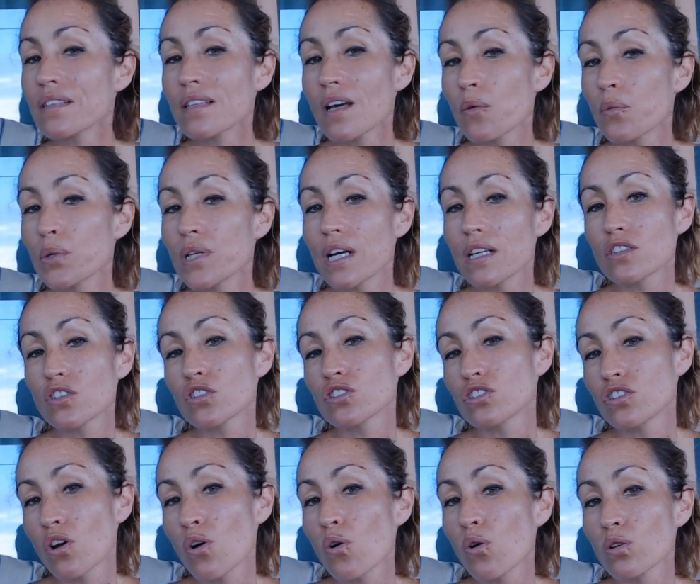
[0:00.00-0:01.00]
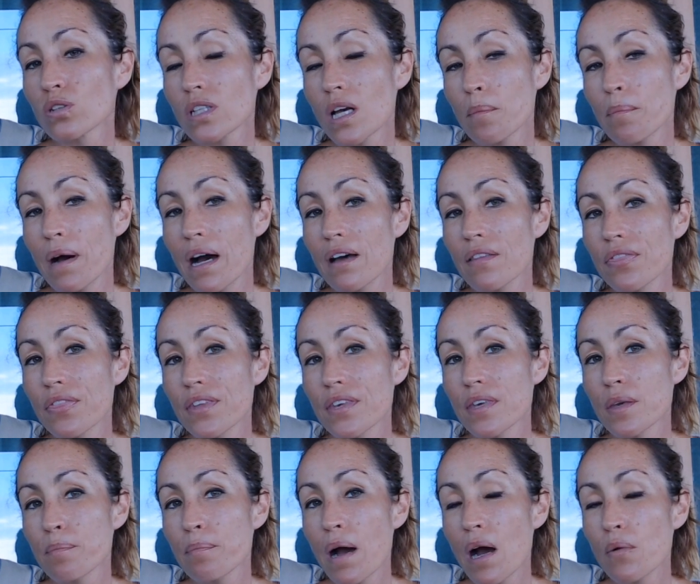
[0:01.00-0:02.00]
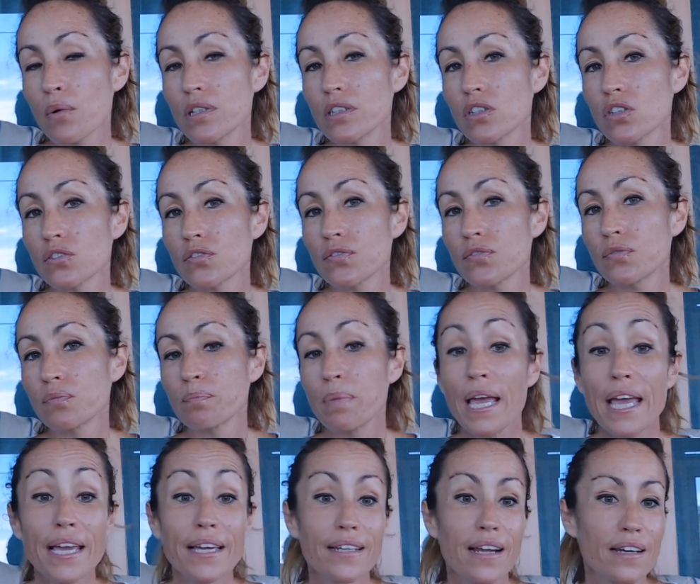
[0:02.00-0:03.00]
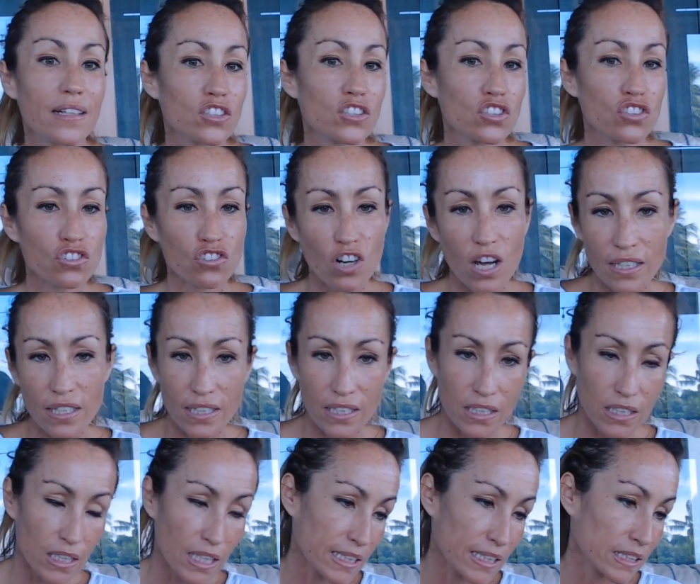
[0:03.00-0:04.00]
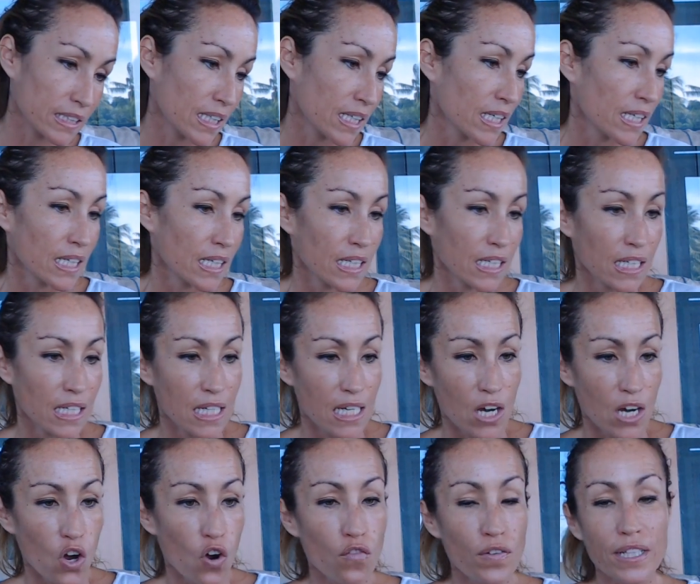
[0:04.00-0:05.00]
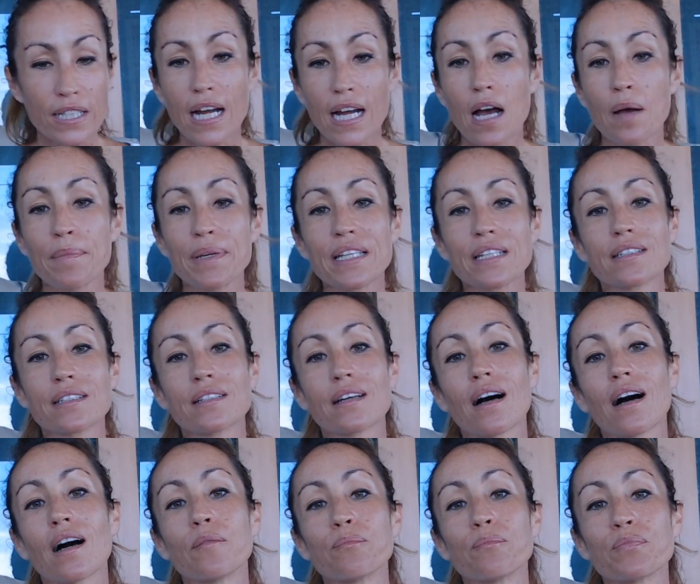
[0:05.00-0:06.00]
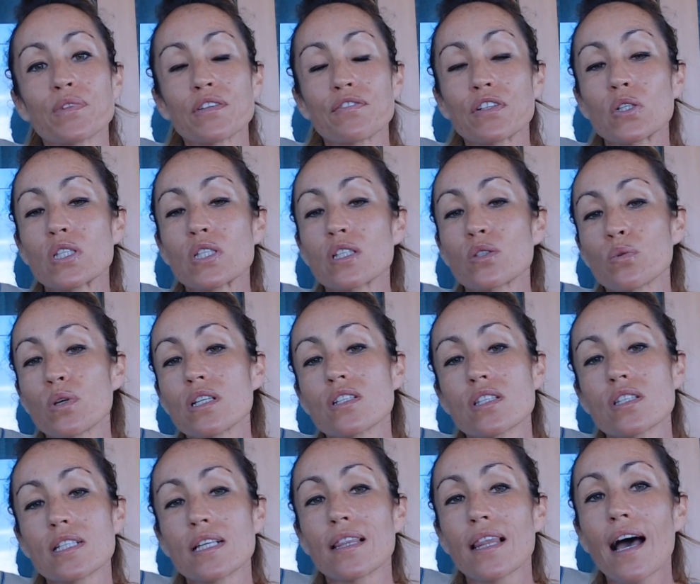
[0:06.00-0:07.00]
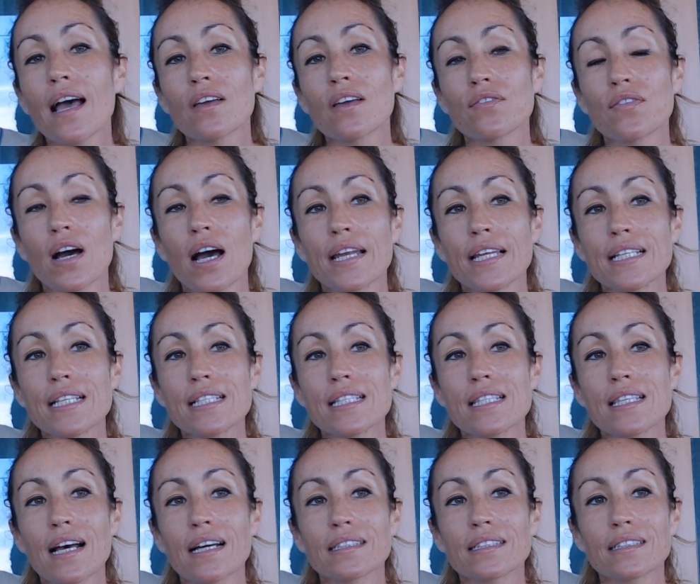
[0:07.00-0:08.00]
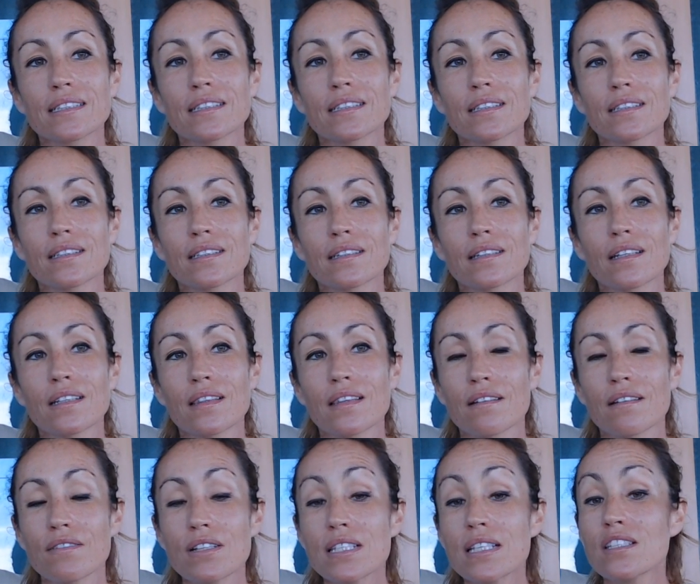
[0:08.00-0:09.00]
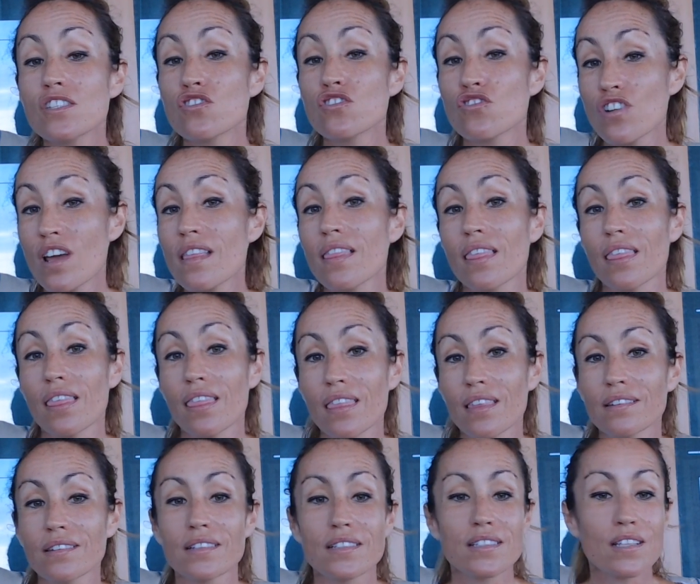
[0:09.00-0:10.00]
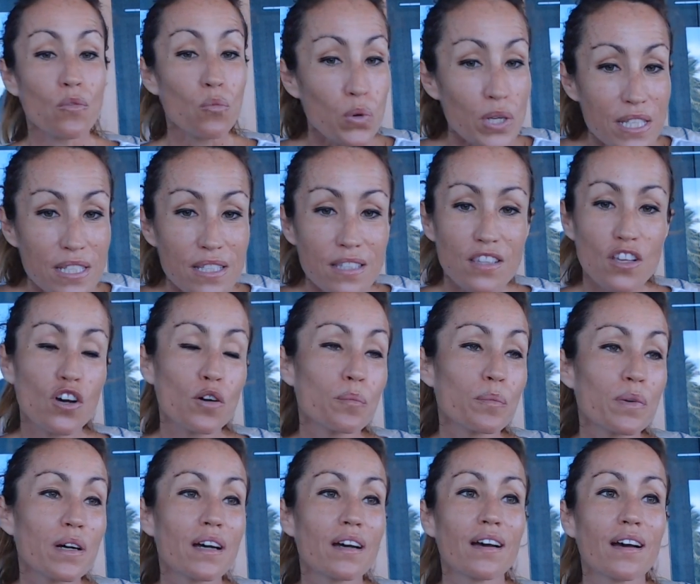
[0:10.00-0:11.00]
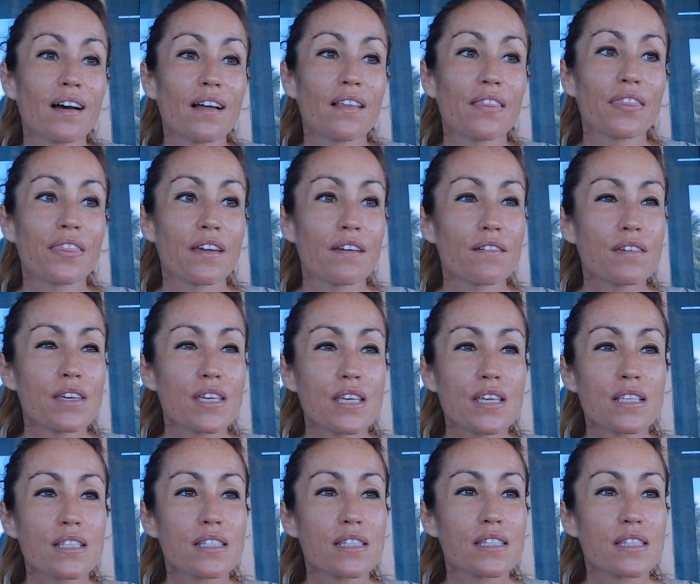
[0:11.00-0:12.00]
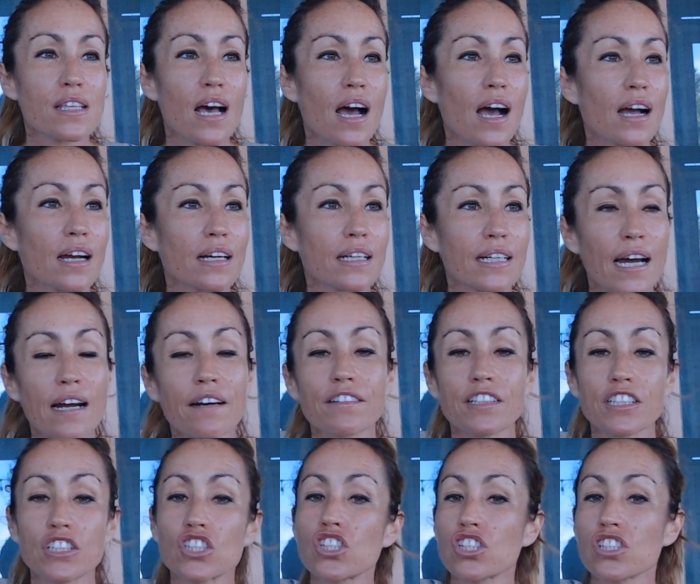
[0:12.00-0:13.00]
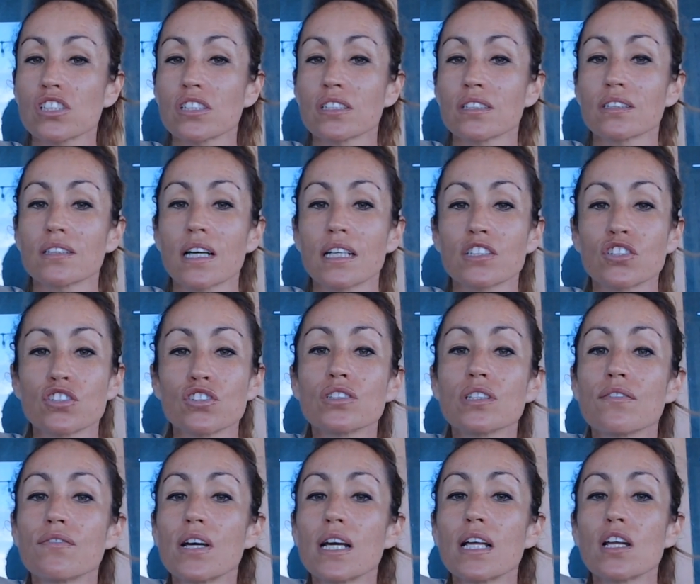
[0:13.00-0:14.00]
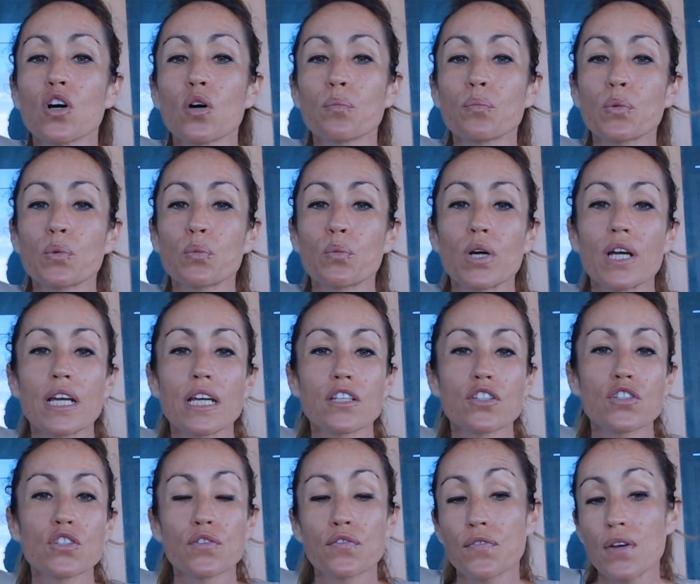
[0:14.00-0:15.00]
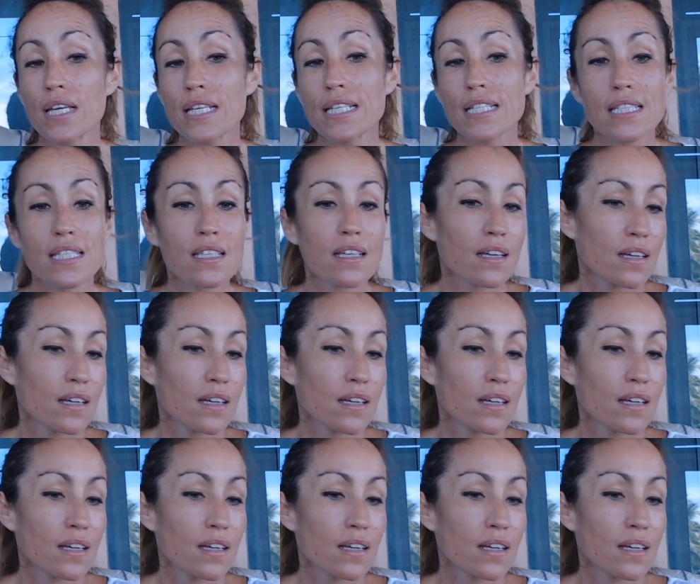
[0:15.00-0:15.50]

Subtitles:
that we are not told about the power of pain and struggle and overcoming difficult situations in life, and it's that there is a strength, there is a wisdom, there is courage that you develop when you face